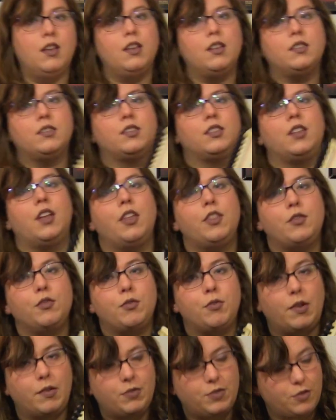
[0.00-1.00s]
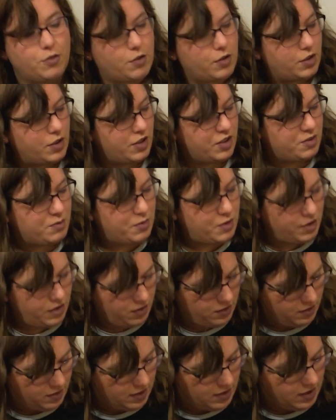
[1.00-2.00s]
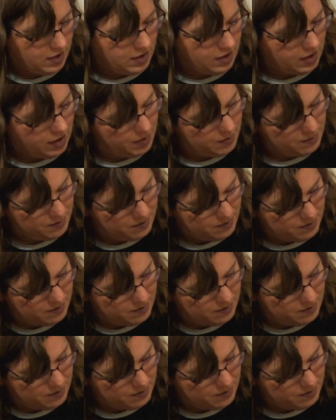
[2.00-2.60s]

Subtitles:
It's another thrift store cookbook, the